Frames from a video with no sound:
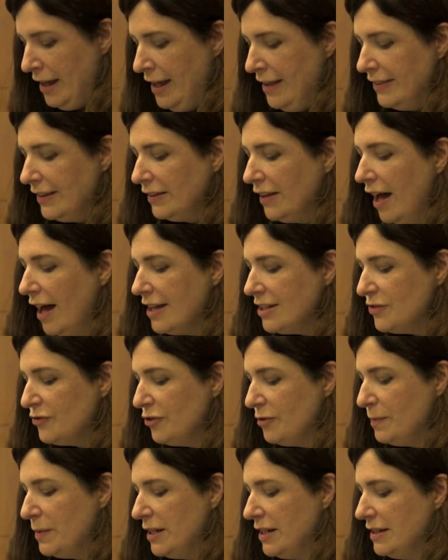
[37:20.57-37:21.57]
The law's
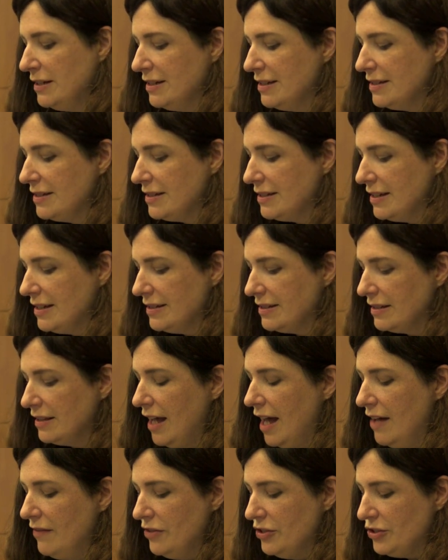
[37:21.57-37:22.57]
forbiddingness is
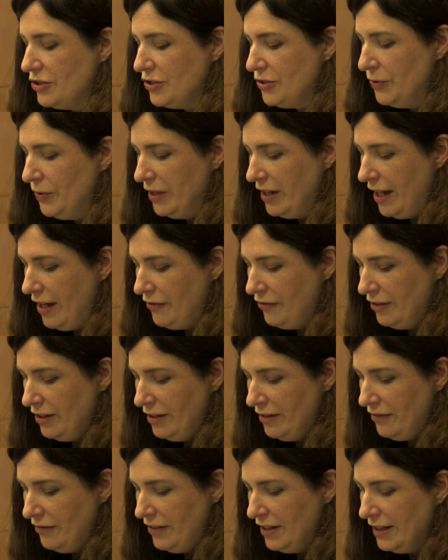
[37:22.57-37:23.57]
lavish toward
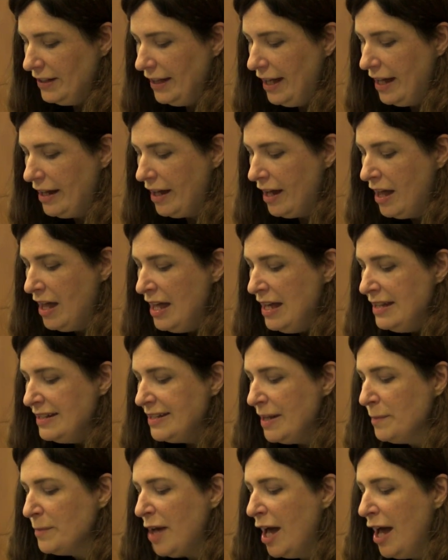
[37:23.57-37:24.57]
every Violetta.
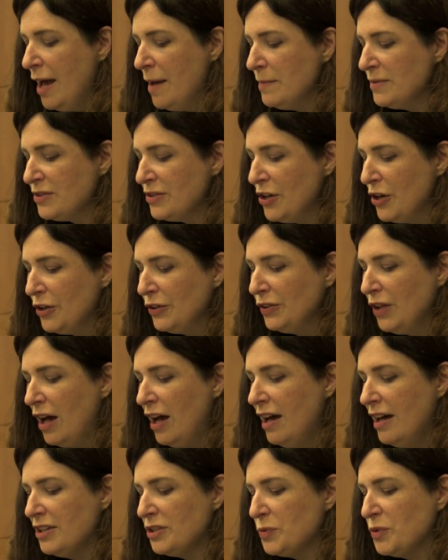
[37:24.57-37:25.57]
Sometimes there are
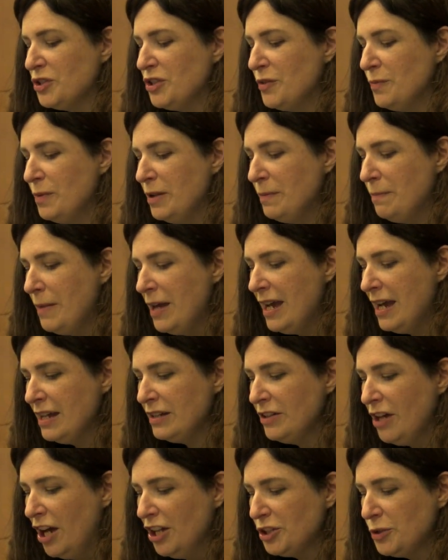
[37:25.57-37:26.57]
laws which have been
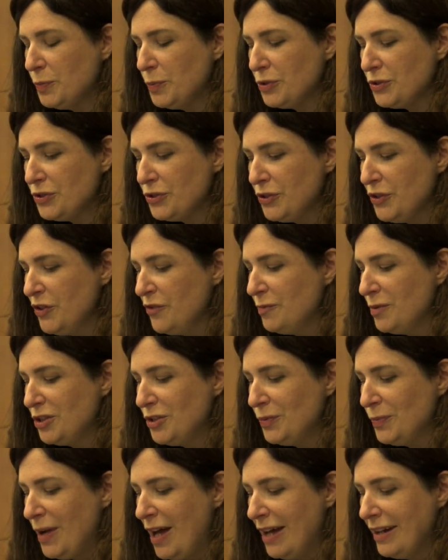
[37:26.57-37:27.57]
made not to preserve but
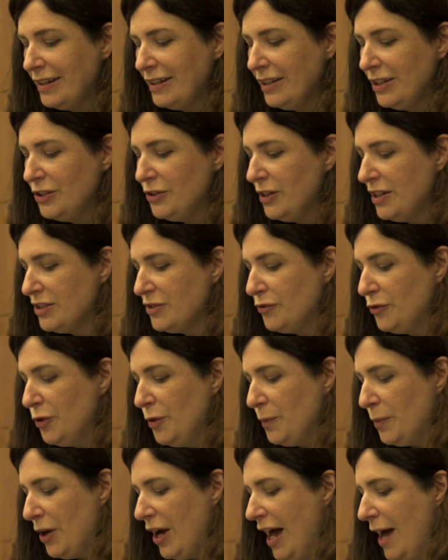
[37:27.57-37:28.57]
to radically
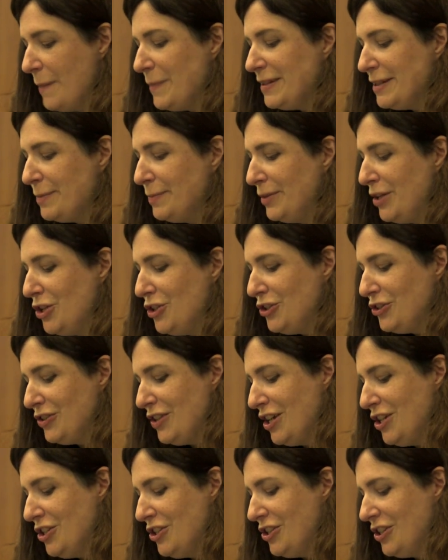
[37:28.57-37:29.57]
transform, perhaps some
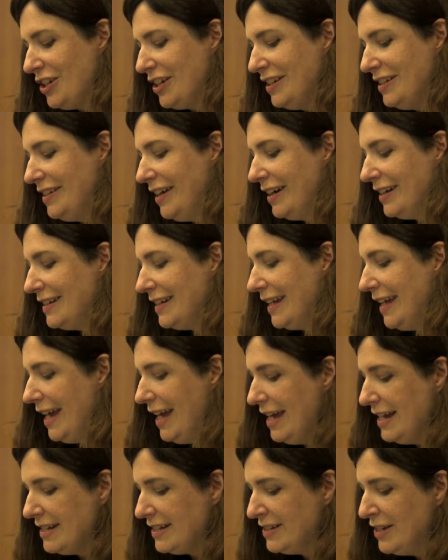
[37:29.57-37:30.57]
legislation to conduct a
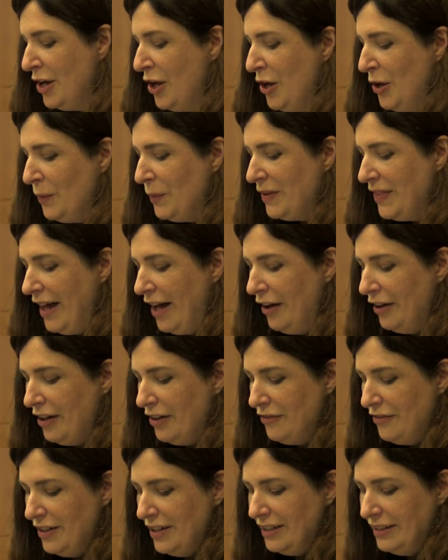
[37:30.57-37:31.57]
case without
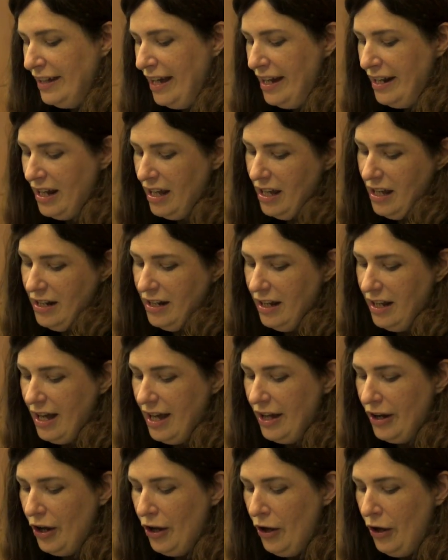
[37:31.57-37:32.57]
a Violetta in it
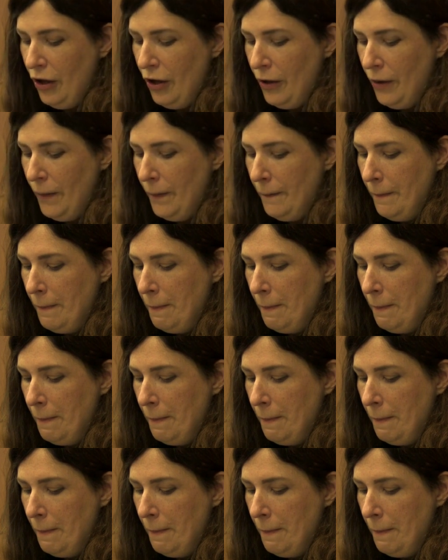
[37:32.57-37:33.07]
at all.